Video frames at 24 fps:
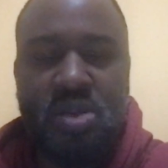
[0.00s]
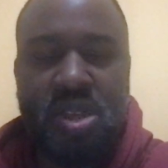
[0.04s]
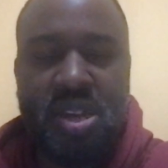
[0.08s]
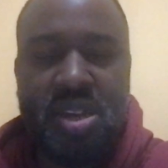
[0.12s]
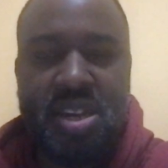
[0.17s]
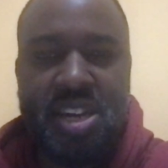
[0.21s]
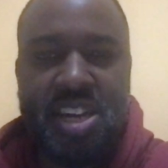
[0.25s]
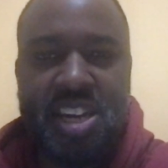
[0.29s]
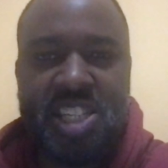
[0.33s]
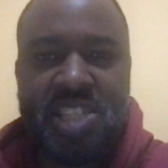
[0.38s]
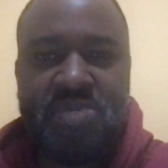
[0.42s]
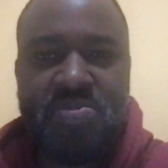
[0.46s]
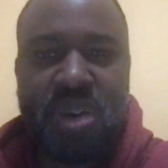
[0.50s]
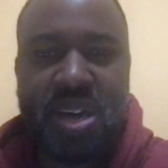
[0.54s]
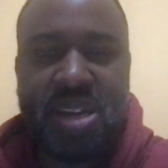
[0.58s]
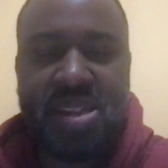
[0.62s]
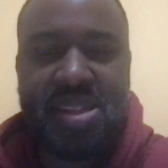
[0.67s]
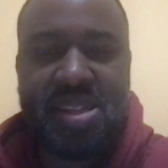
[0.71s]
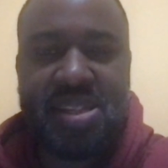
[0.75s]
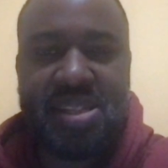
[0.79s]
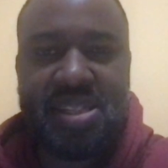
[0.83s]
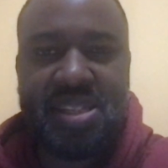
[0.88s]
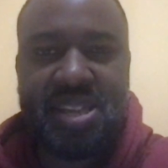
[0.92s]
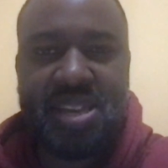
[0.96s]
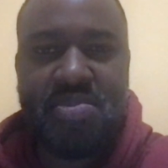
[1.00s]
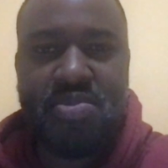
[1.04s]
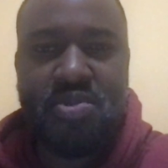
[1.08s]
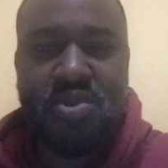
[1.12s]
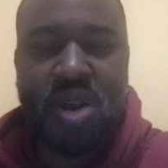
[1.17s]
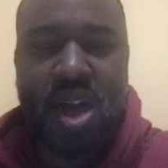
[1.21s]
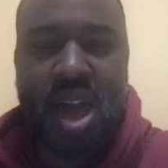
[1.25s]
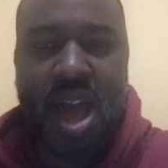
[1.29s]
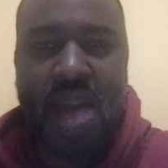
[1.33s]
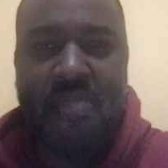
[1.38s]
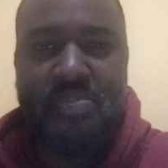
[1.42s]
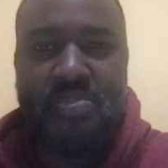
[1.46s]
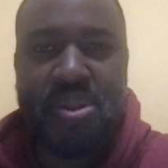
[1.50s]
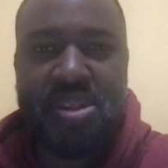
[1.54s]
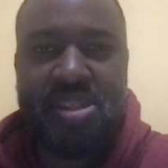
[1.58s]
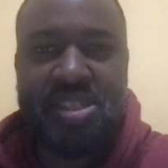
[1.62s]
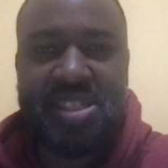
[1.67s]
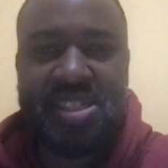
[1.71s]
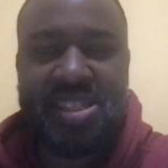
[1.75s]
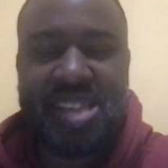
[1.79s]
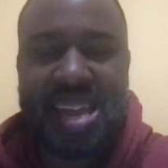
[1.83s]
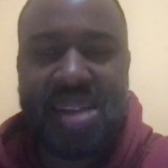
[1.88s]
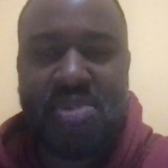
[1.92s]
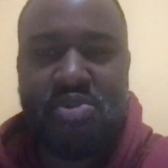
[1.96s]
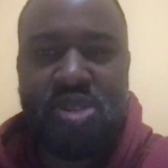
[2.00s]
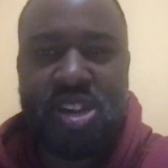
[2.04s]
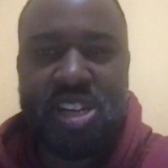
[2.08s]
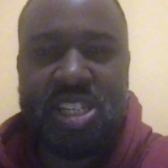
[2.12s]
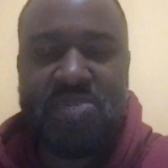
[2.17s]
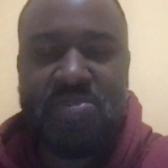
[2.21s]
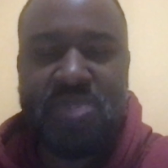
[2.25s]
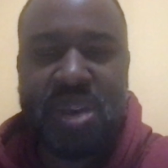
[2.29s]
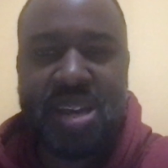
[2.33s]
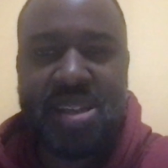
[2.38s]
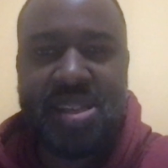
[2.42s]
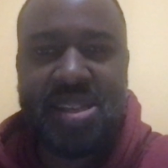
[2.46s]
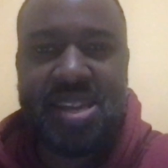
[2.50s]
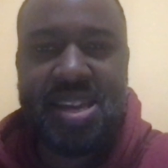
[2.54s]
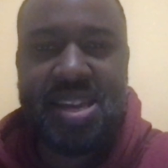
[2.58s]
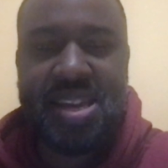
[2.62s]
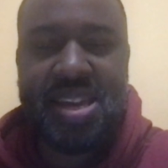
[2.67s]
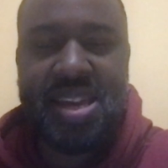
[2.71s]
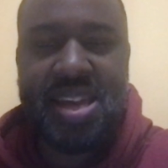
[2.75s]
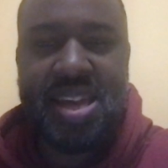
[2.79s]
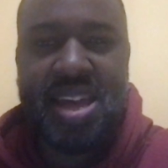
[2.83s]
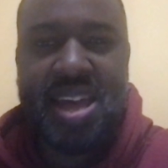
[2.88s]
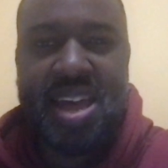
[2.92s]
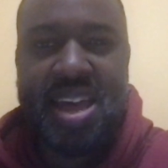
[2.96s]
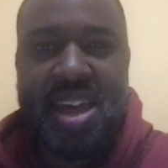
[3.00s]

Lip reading: then the expected scene will happen just like we expected.